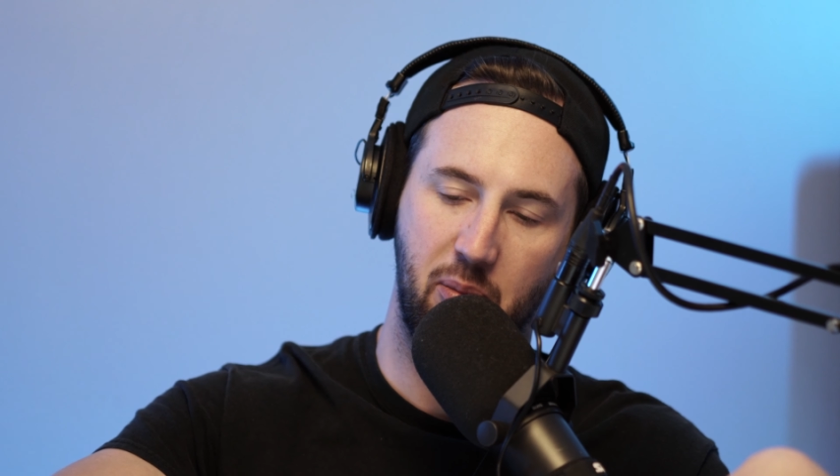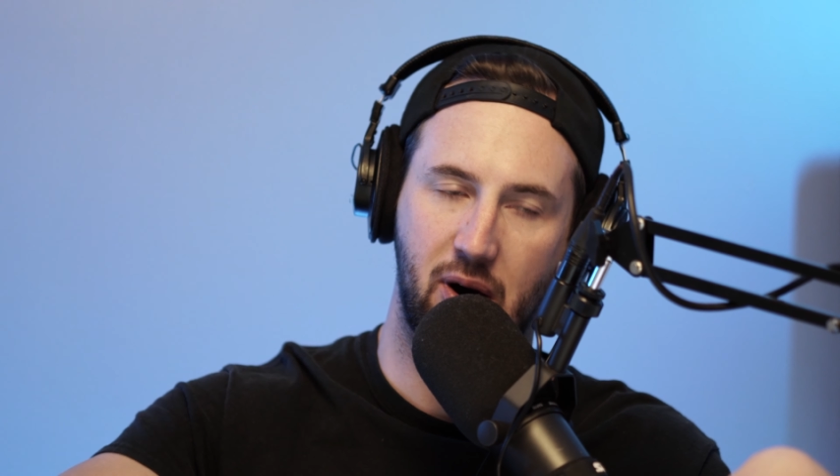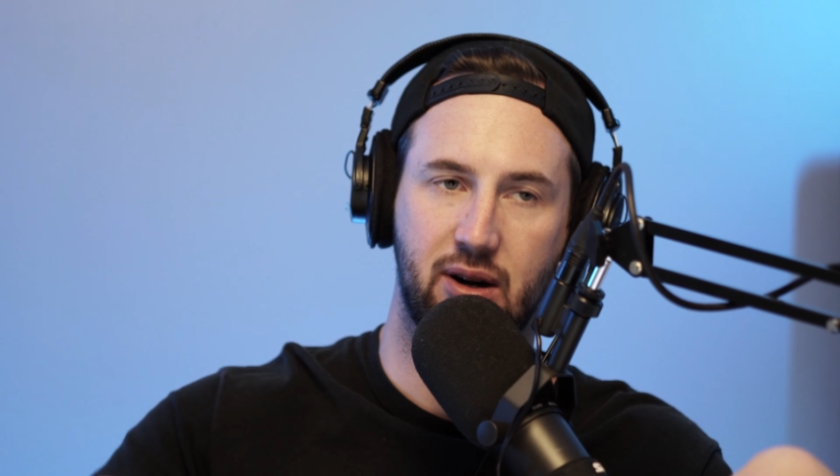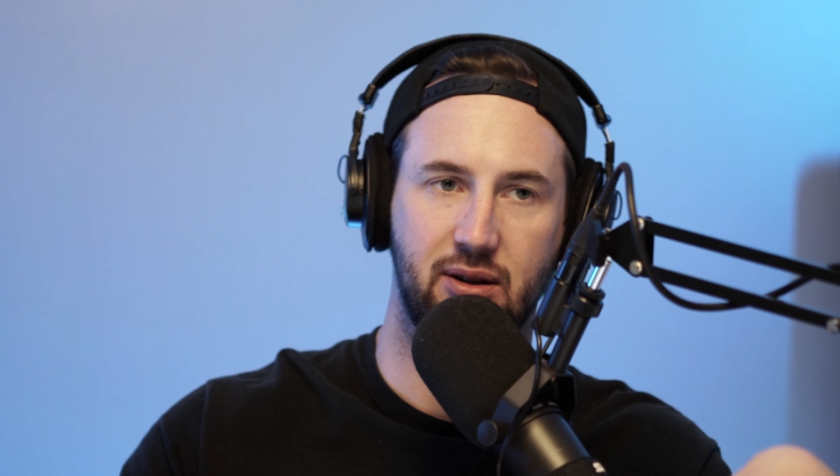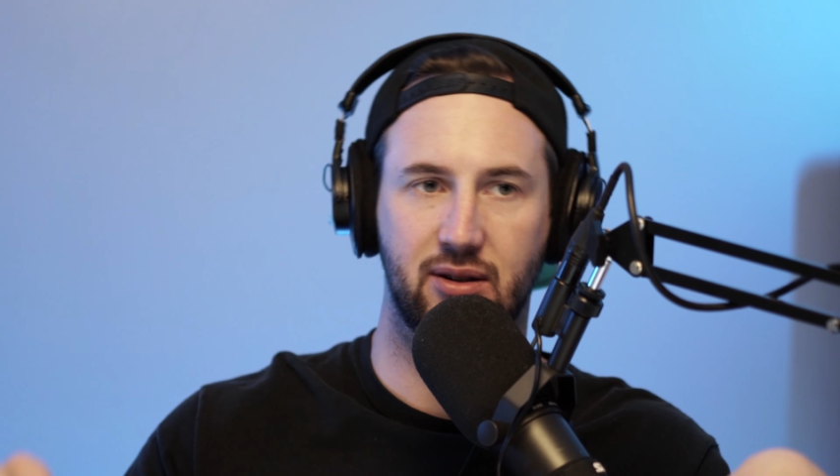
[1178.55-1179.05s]

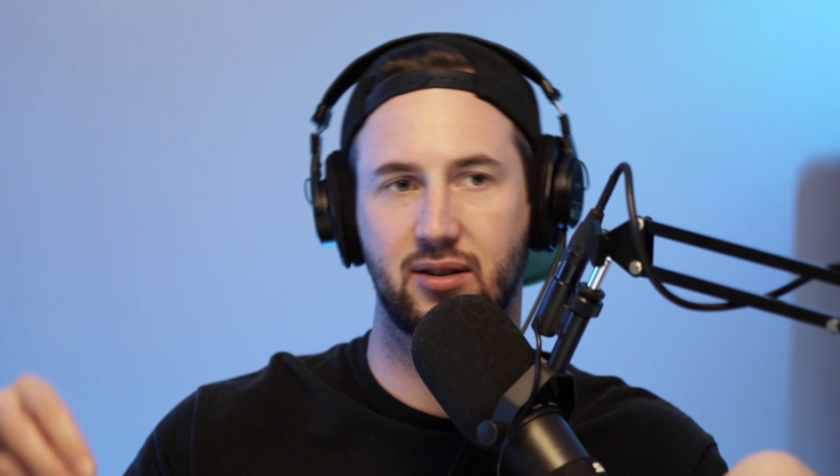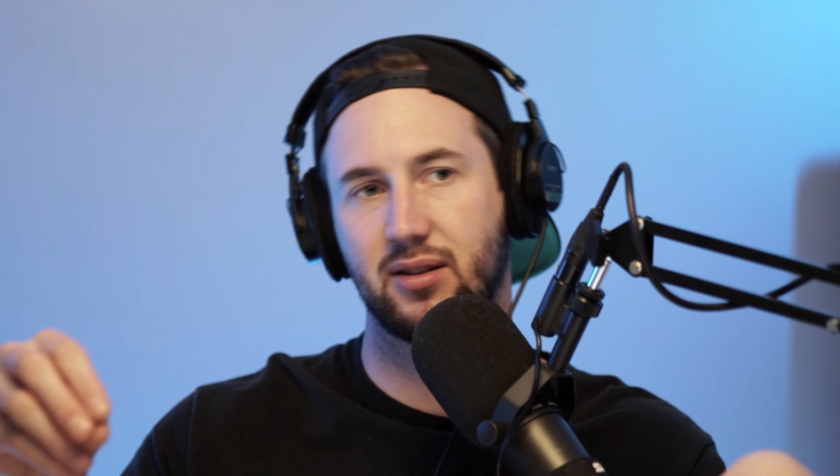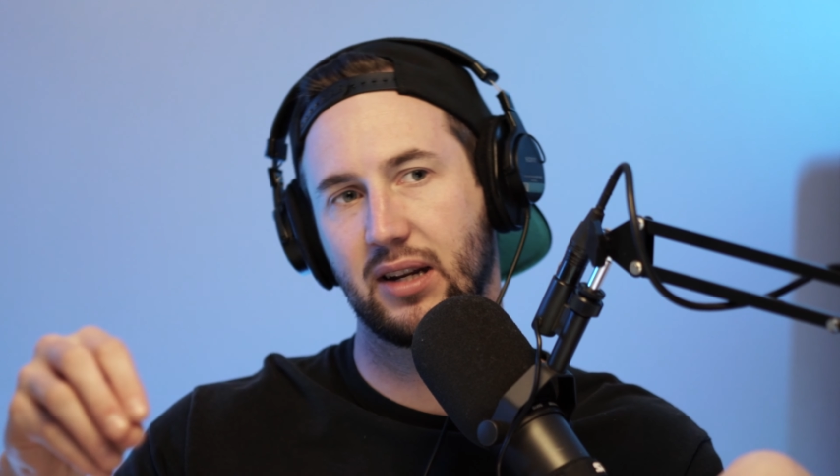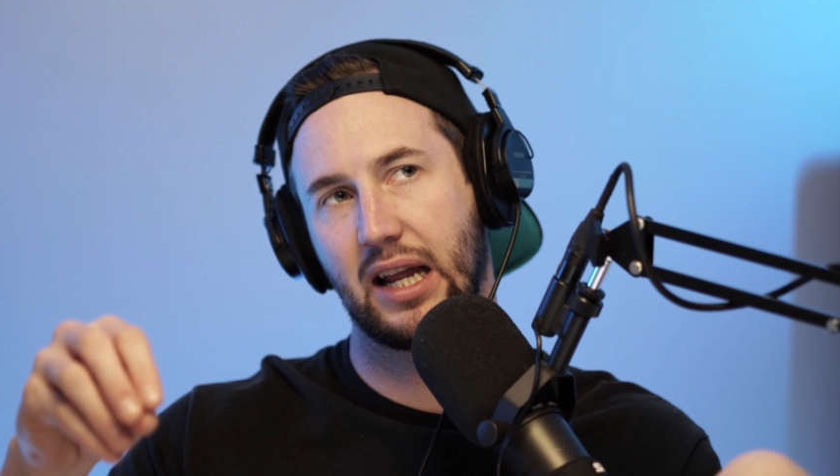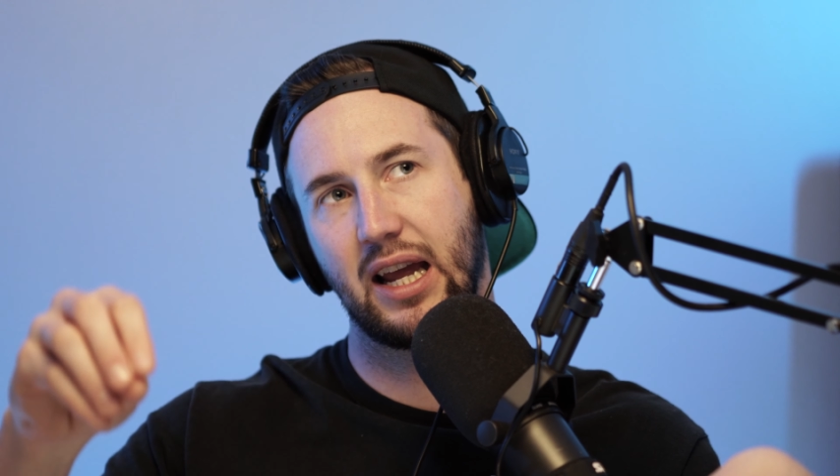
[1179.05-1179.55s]

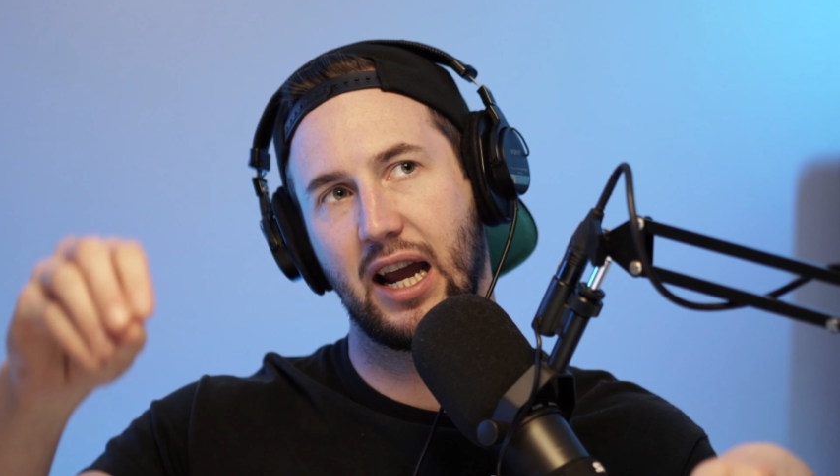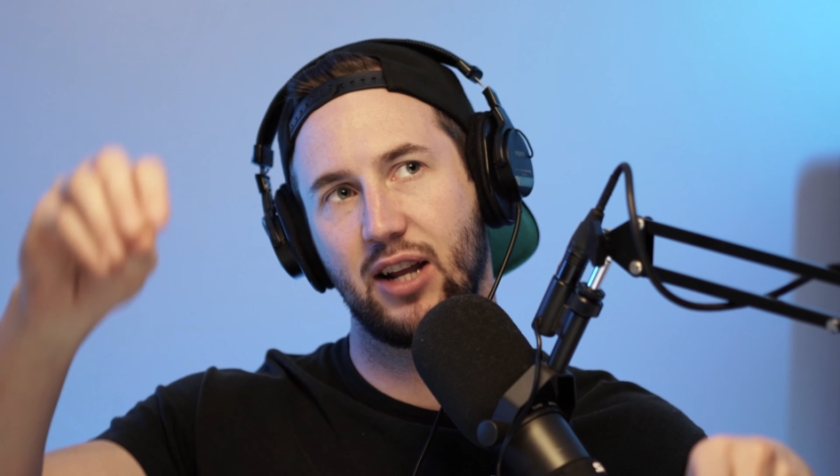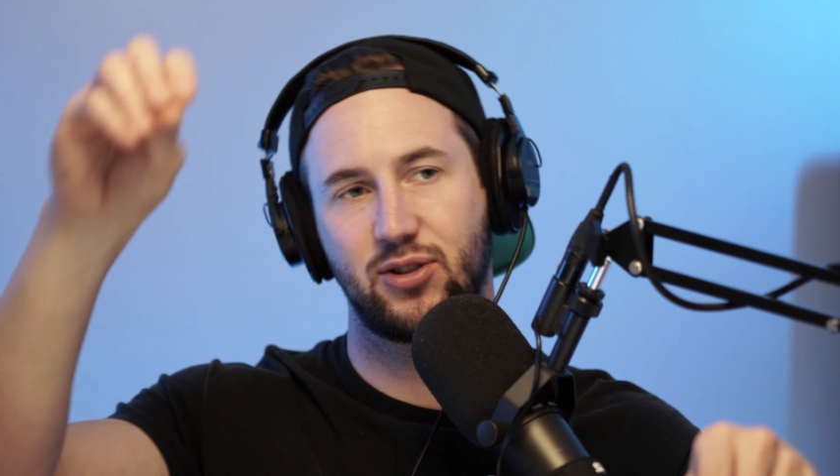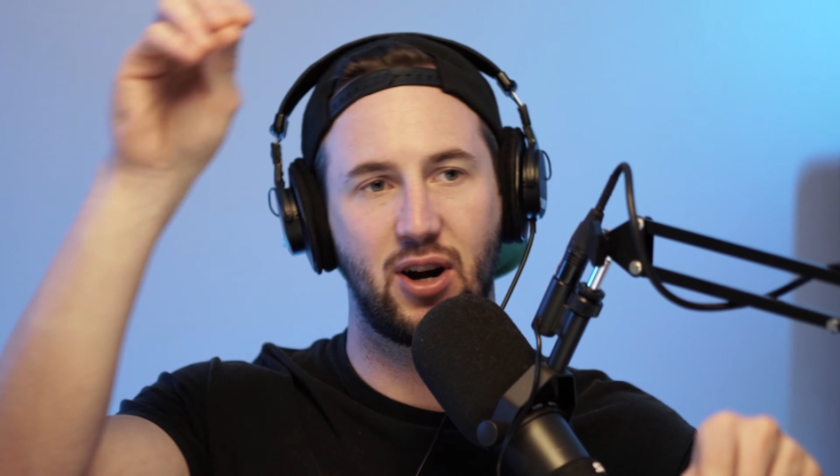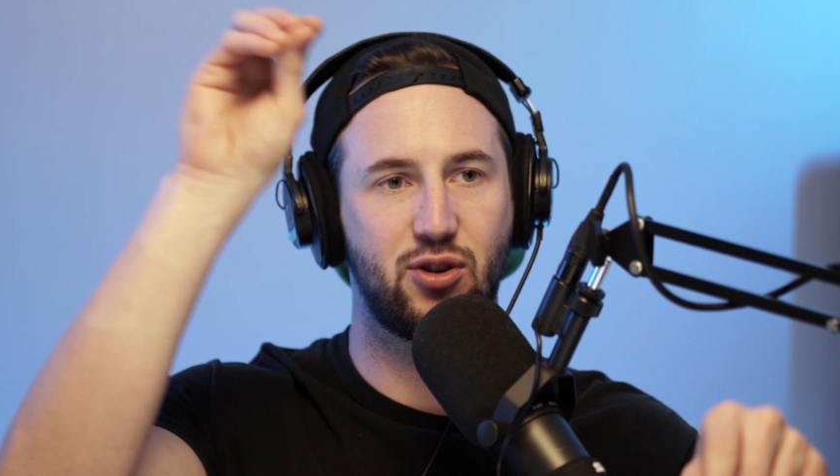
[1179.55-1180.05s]
markers
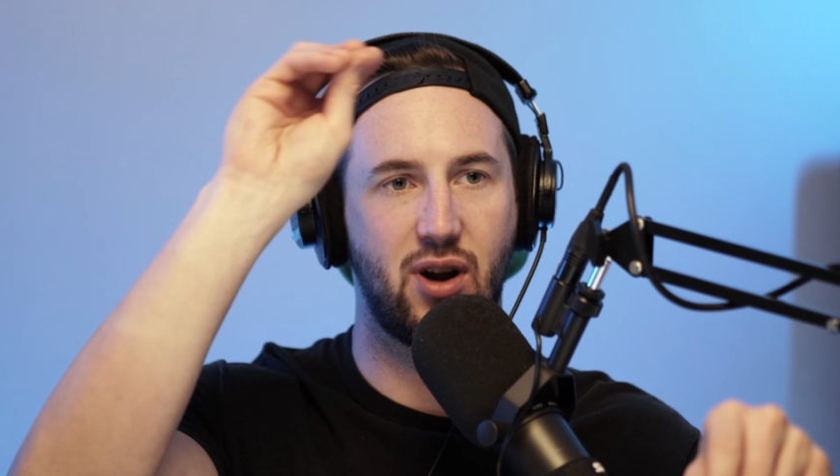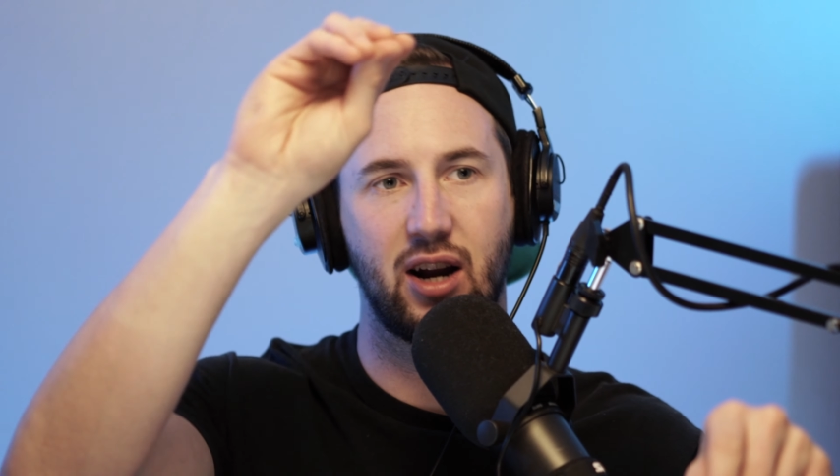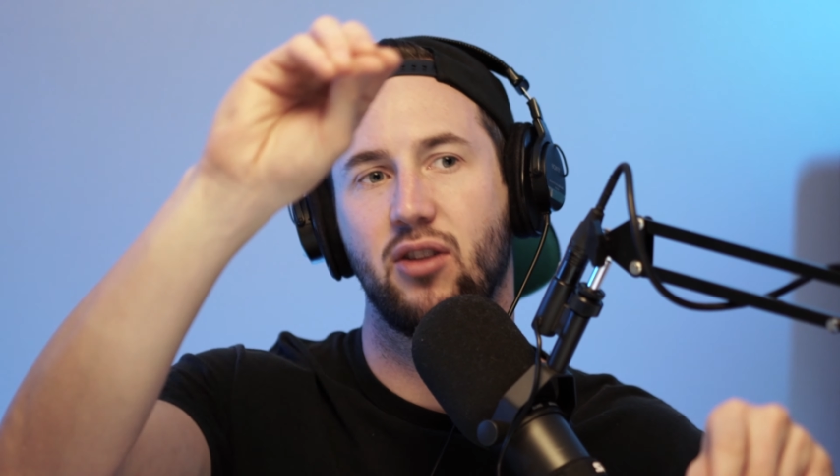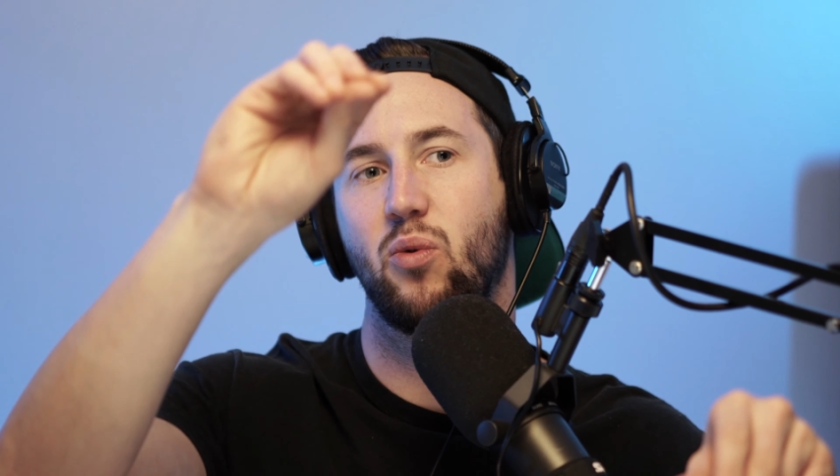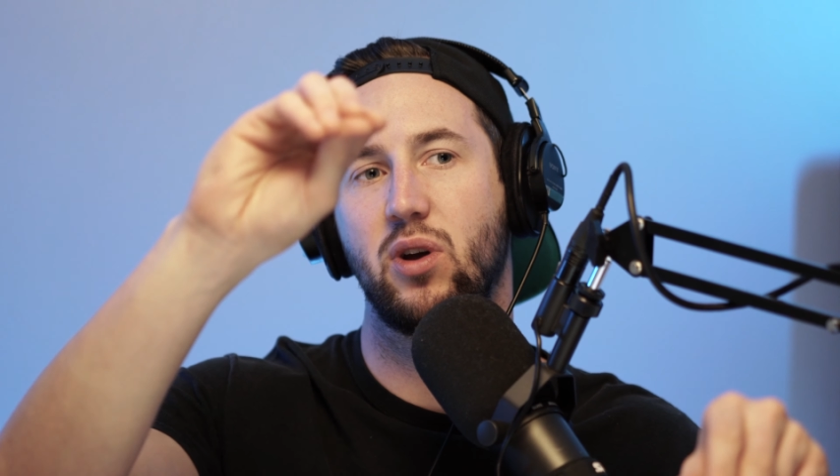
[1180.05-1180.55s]
and start
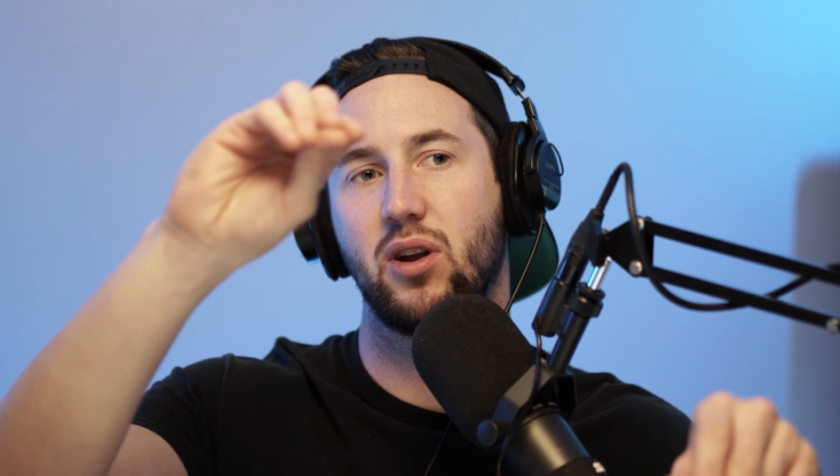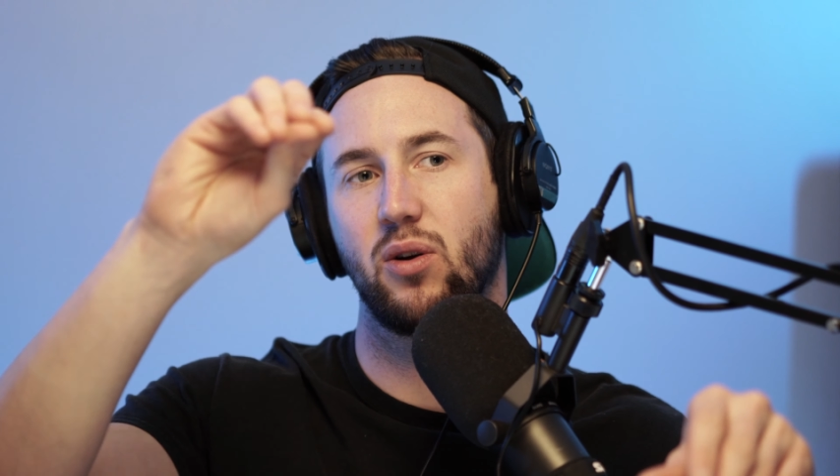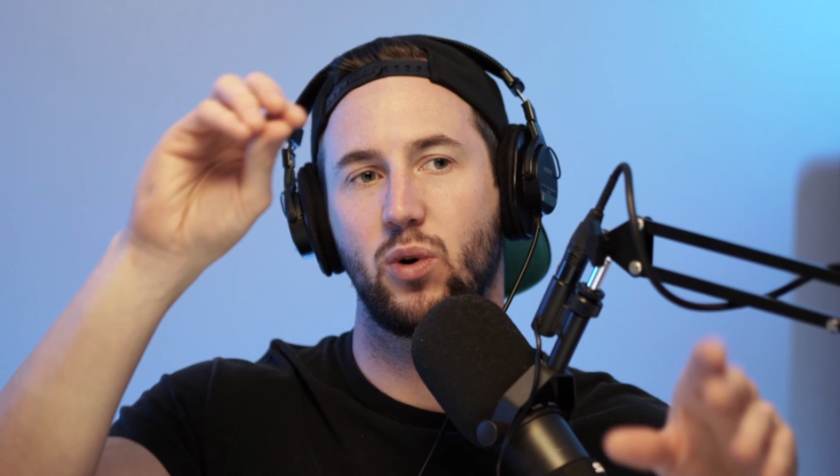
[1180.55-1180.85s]
drawing on the window.